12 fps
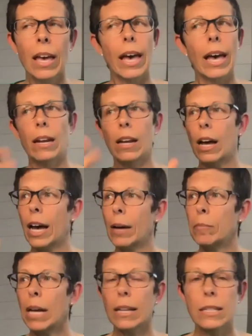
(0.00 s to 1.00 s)
and i'm
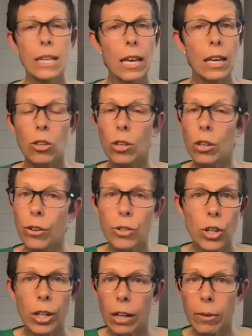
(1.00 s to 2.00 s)
not saying you
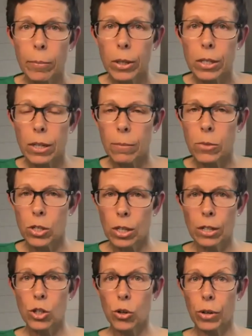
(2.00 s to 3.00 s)
should never put some
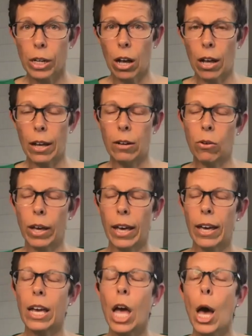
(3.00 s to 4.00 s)
sunscreen on
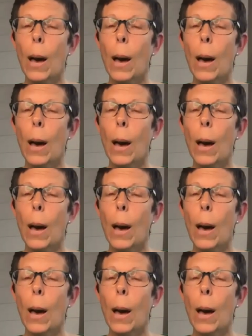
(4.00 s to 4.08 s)
okay